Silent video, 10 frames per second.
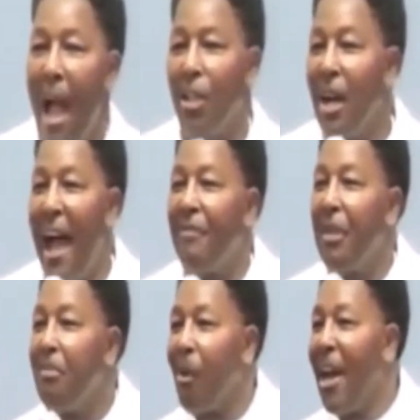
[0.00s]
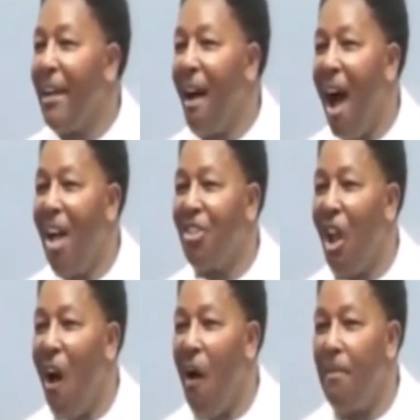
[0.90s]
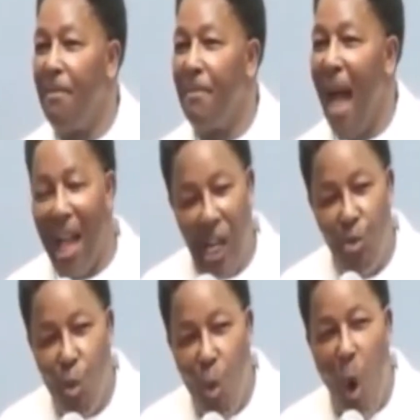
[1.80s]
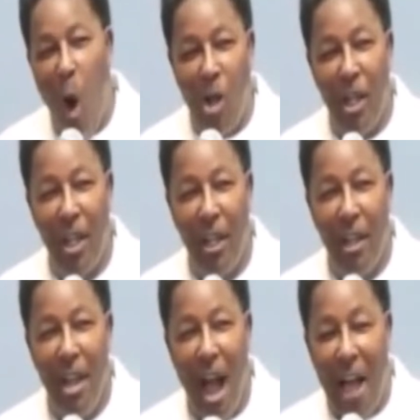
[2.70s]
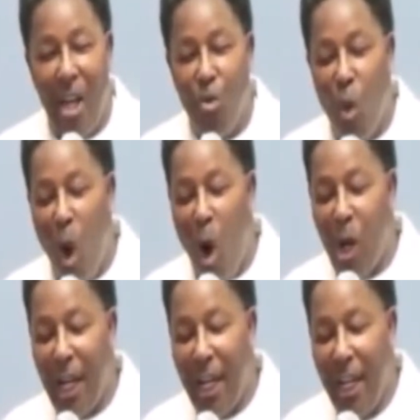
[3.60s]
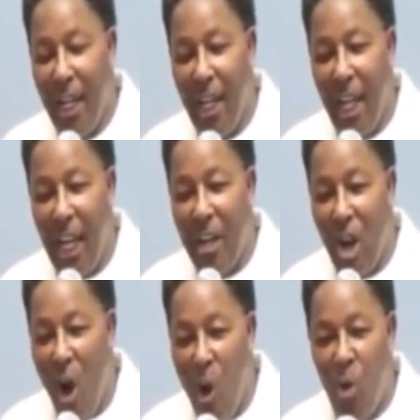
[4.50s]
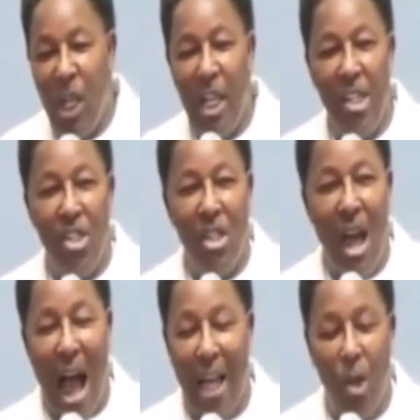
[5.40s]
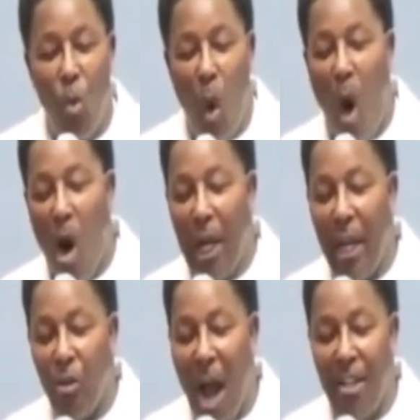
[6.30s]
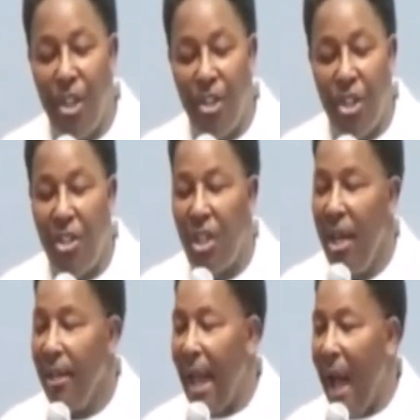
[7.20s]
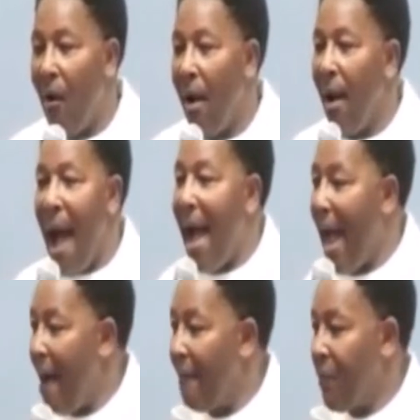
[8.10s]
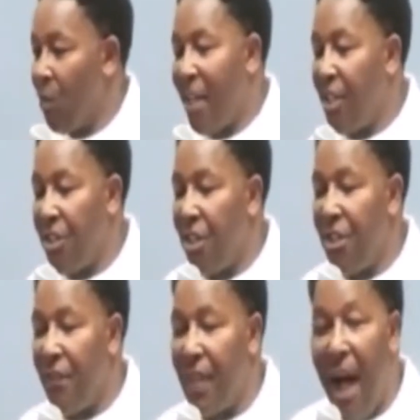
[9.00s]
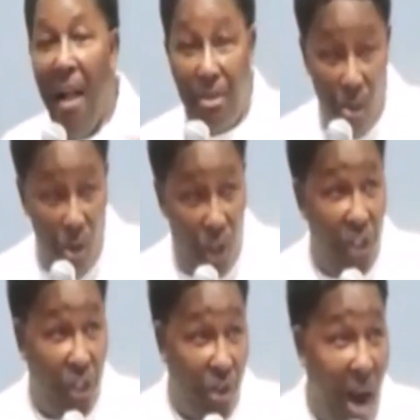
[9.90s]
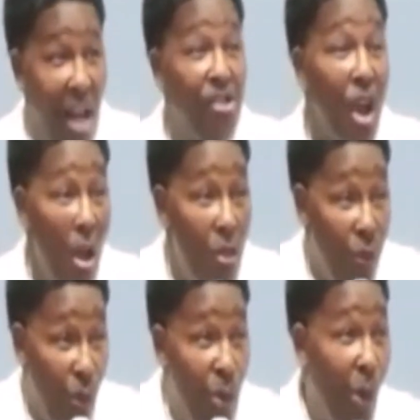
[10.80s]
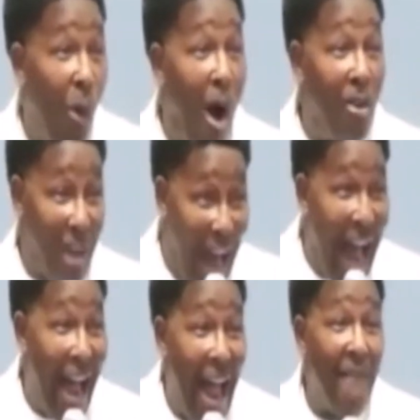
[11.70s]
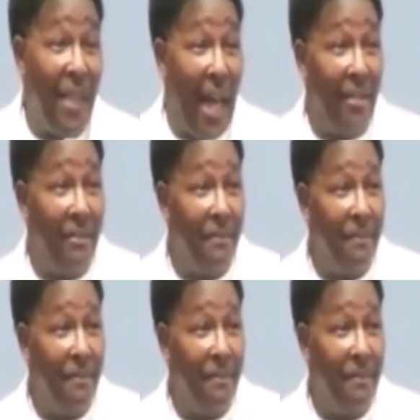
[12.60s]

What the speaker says: I don't have to break God's law. I can walk. I can walk in holiness. I can walk in righteousness. Now, I have the righteousness of God through Jesus Christ, through the cross. I have that.